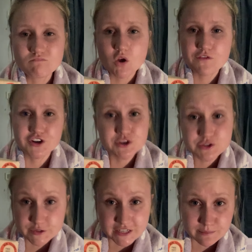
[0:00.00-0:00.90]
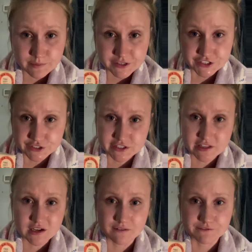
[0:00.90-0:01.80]
If you're used to a tampon, you're used to the
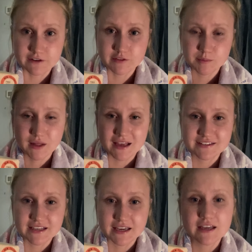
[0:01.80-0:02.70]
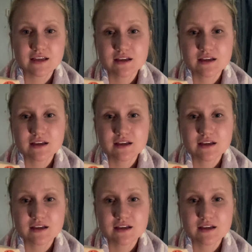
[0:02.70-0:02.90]
comfort of the plastic